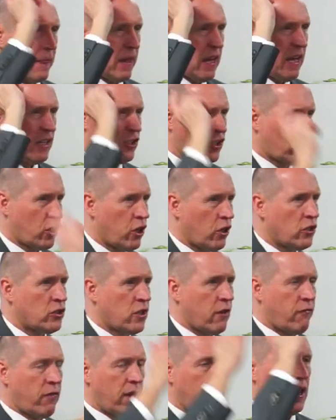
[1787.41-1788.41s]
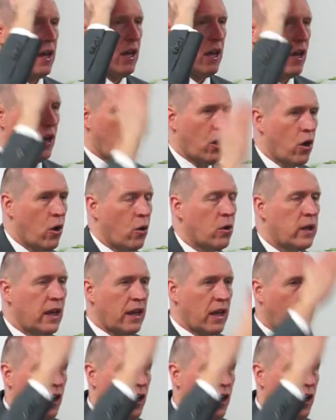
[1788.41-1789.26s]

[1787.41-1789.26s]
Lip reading: exclusively, wholly